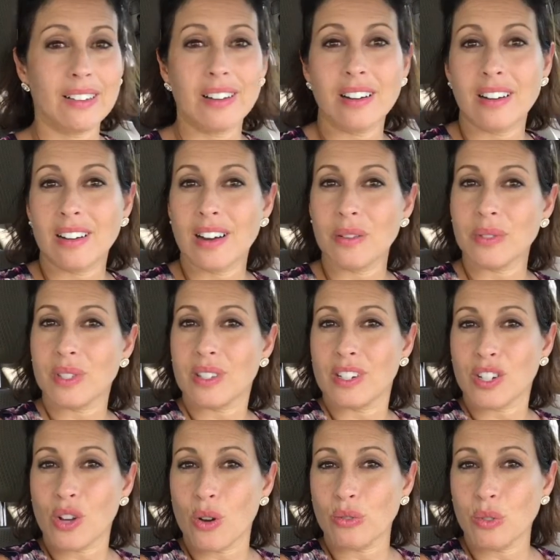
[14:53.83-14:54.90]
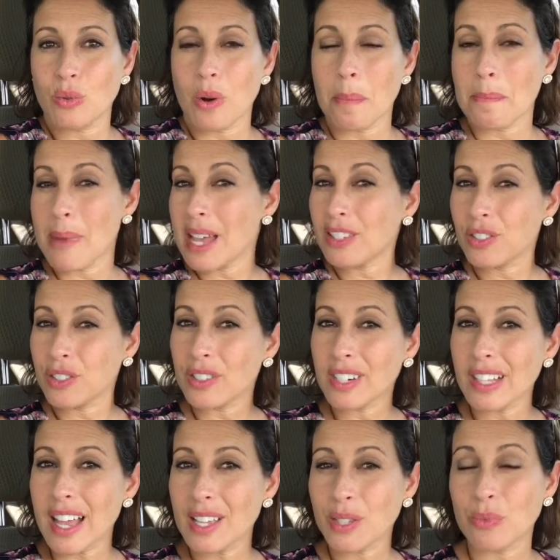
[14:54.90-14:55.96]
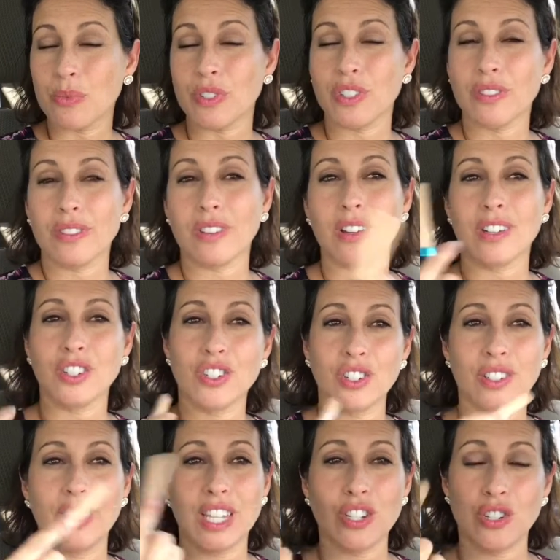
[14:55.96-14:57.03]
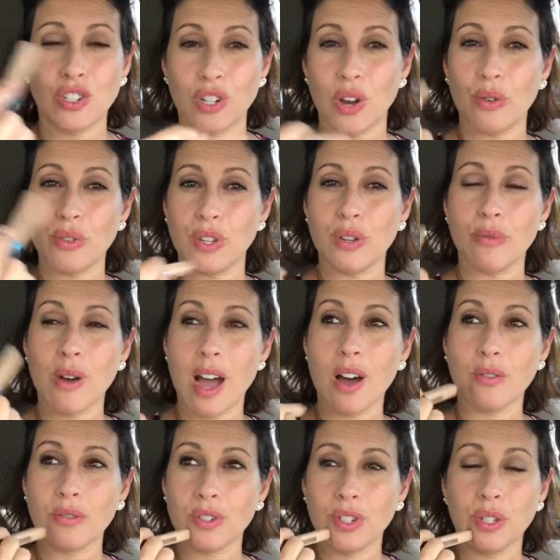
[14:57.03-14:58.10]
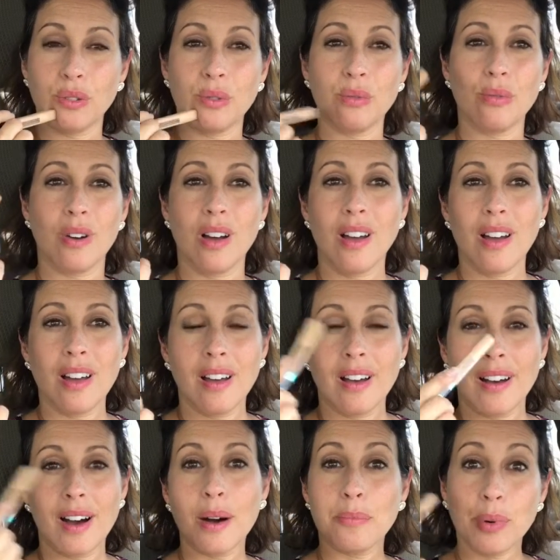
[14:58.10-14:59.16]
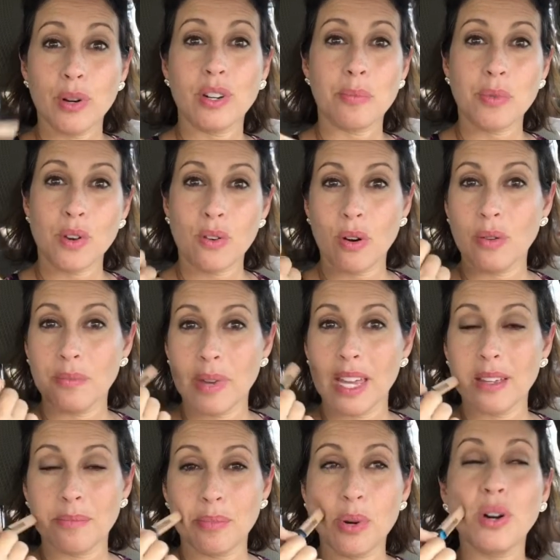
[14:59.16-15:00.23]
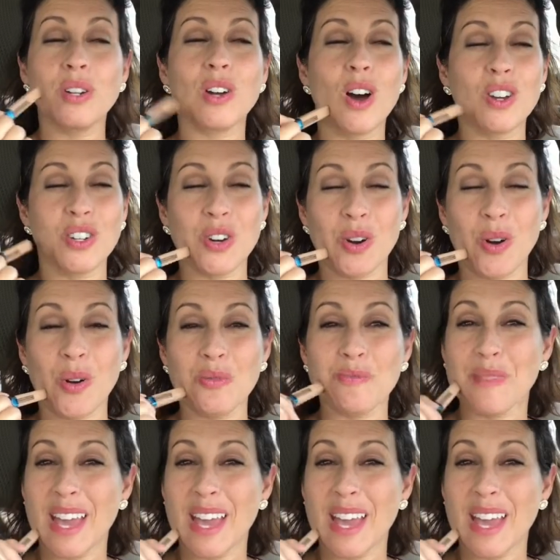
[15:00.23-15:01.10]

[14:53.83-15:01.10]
I was gonna go to a master class, which they're gonna they show you how to put on your own